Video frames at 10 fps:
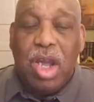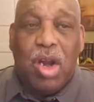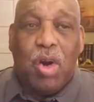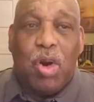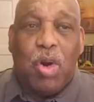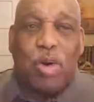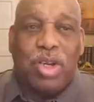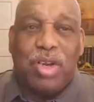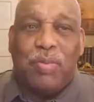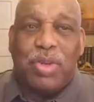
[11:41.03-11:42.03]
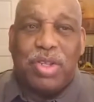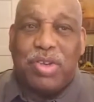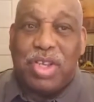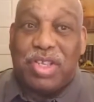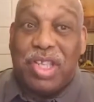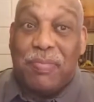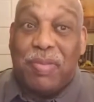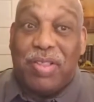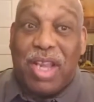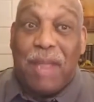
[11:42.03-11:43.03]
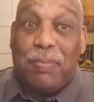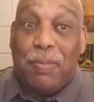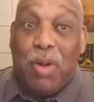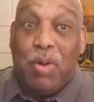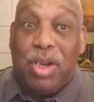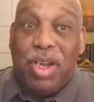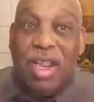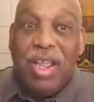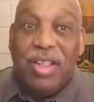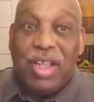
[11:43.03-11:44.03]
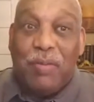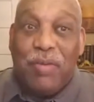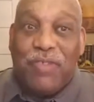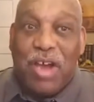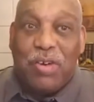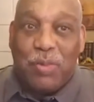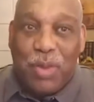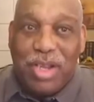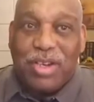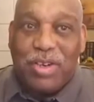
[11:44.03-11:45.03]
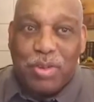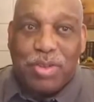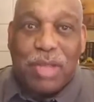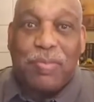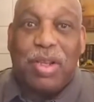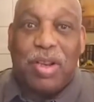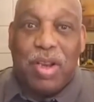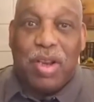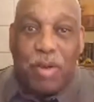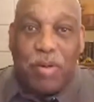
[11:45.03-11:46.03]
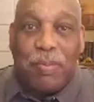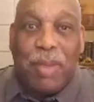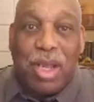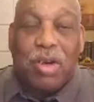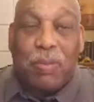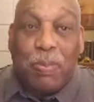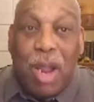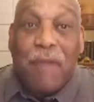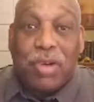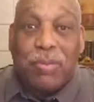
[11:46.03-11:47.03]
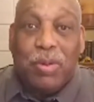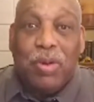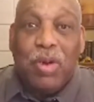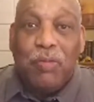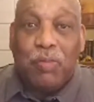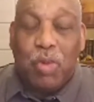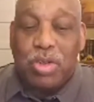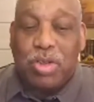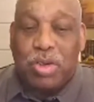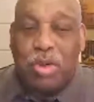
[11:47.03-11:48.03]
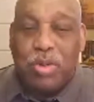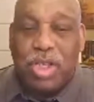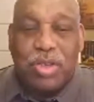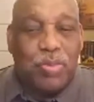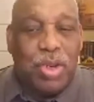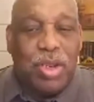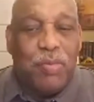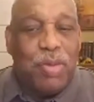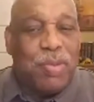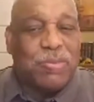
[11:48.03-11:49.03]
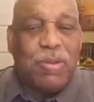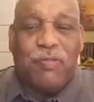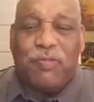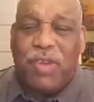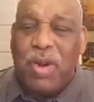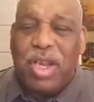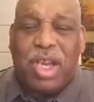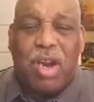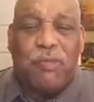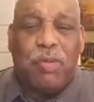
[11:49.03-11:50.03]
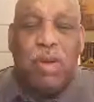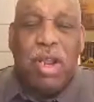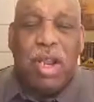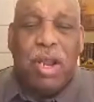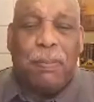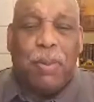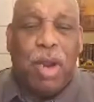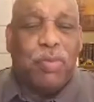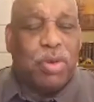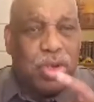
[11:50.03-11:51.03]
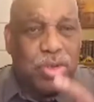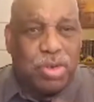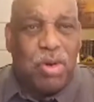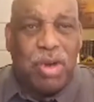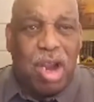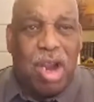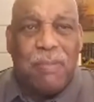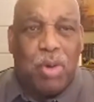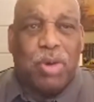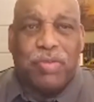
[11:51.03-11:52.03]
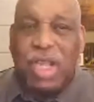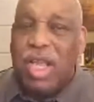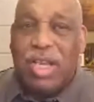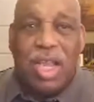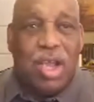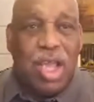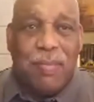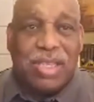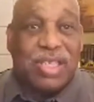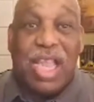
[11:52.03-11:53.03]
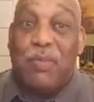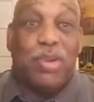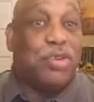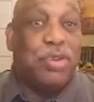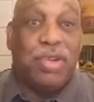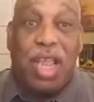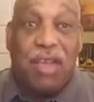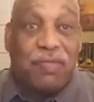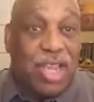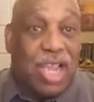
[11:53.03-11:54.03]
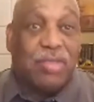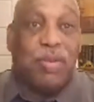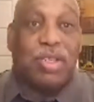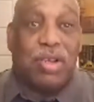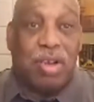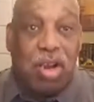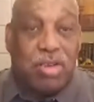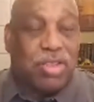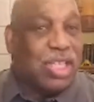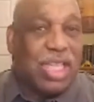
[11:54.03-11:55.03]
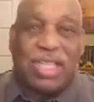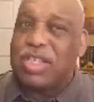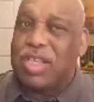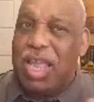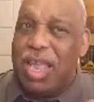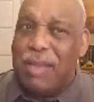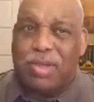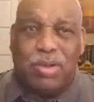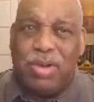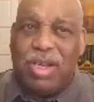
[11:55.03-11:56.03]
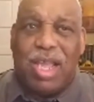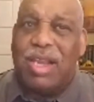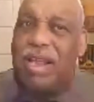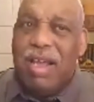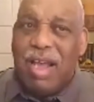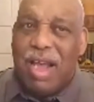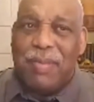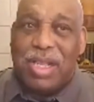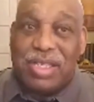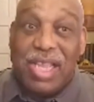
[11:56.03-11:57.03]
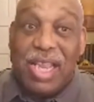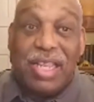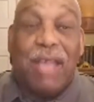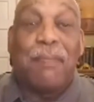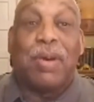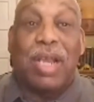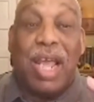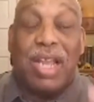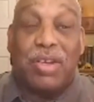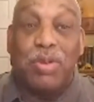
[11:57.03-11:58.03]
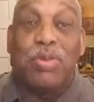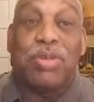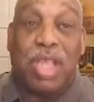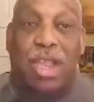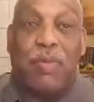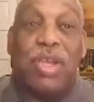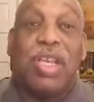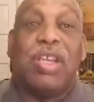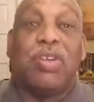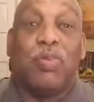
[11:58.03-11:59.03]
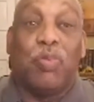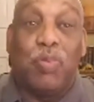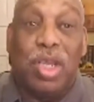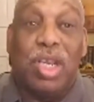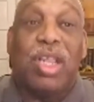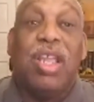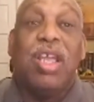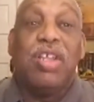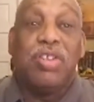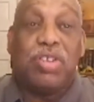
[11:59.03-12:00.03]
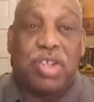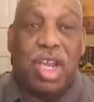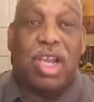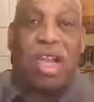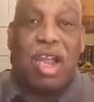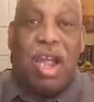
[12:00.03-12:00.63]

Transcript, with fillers: Or, or did, was it just something that I promoted that we found a way to do something that made it a little profitable for us to do this? We, we must be very careful and prayerful to discern our motives. Now, am I saying we shouldn't have gatherings and large things like this? Absolutely not. I'm not saying that, but I do say we need to really check